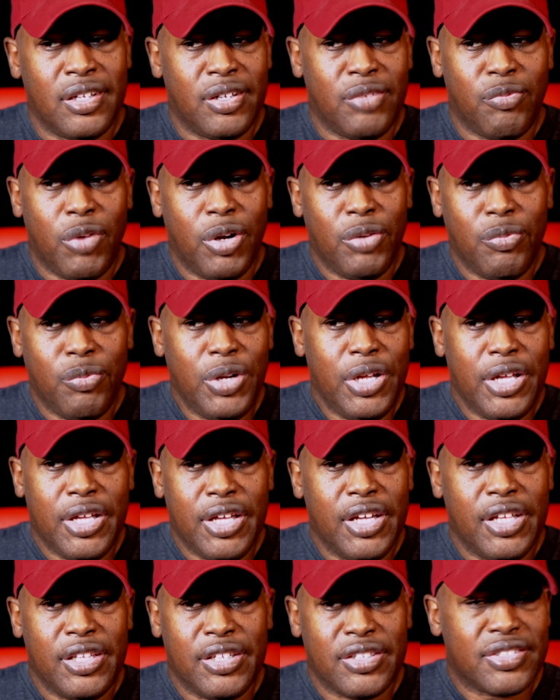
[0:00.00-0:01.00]
One
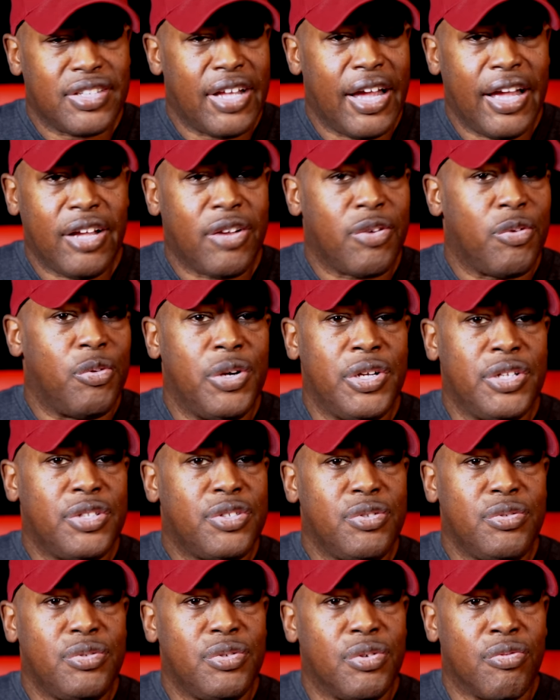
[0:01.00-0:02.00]
weekend is not going
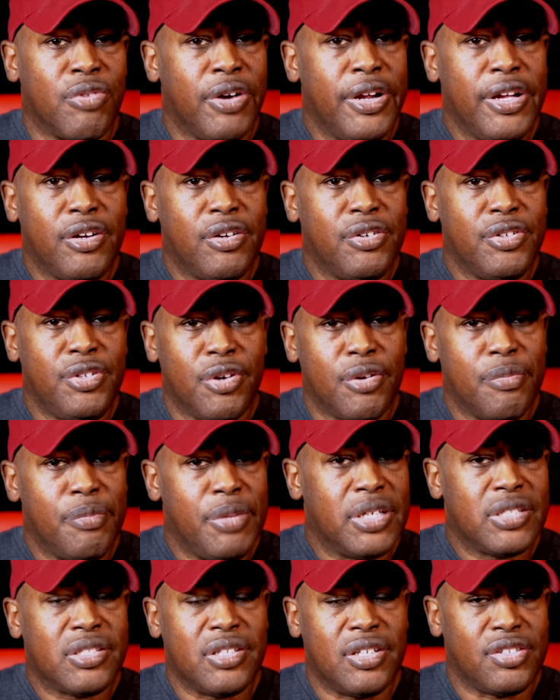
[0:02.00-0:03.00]
to derail your
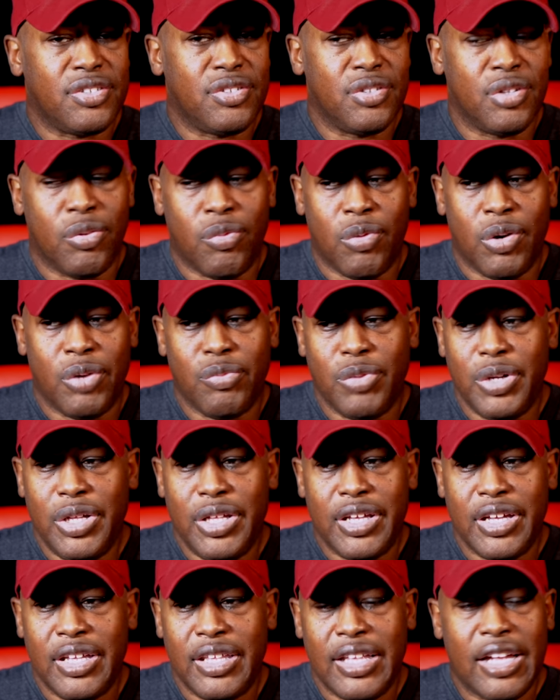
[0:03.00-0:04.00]
business. You know, one
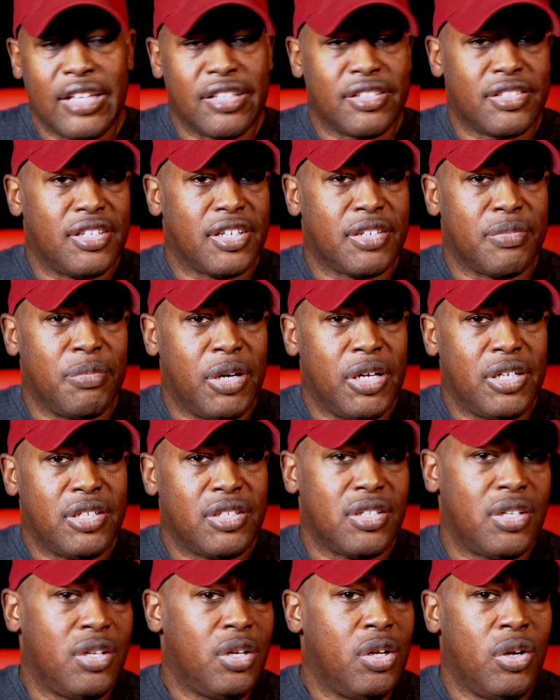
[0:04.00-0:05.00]
weekend out of 6
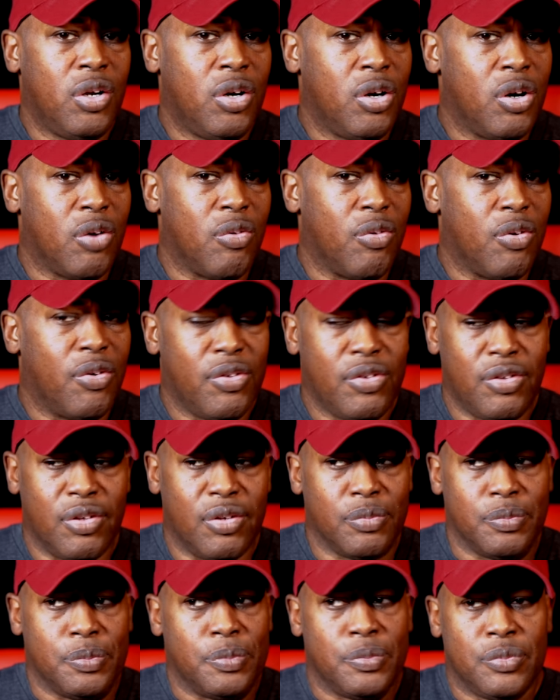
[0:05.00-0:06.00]
months, or, you
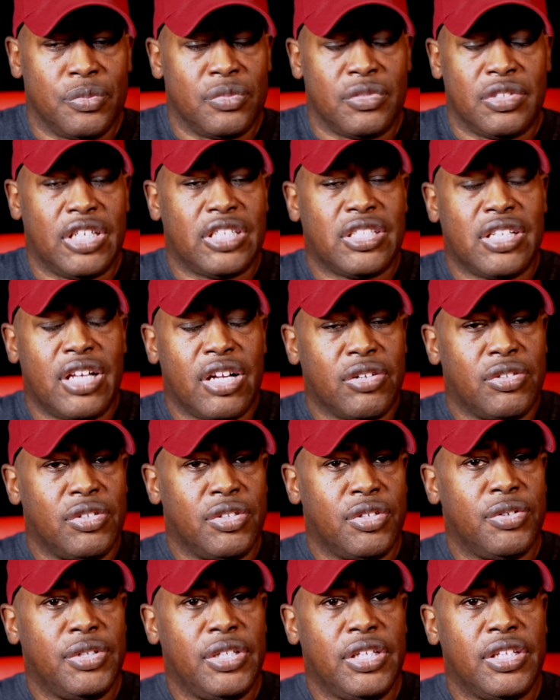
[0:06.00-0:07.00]
know, that's not
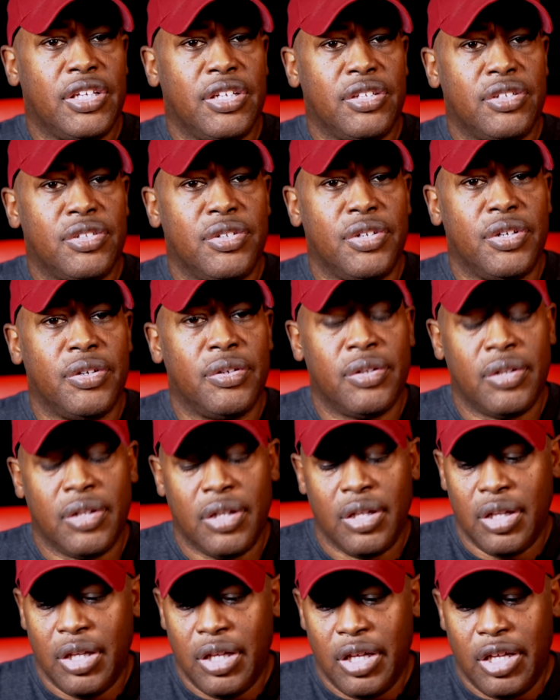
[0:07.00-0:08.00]
going to do anything to you.
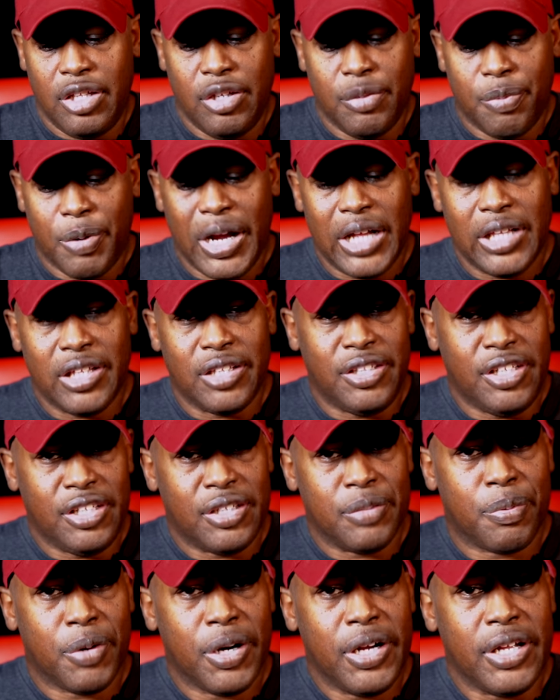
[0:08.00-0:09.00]
And you probably
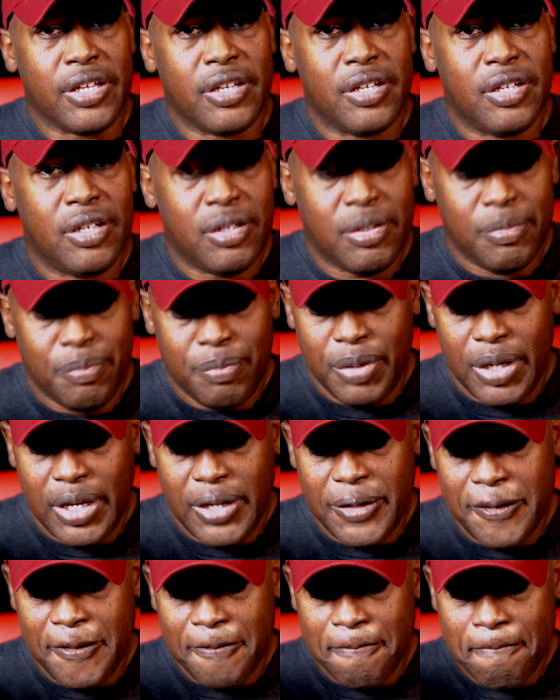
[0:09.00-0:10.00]
need to break,
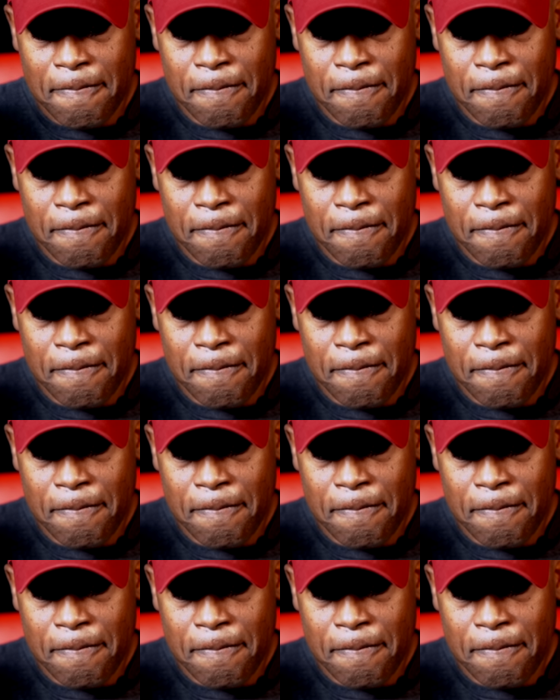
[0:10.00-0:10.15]
but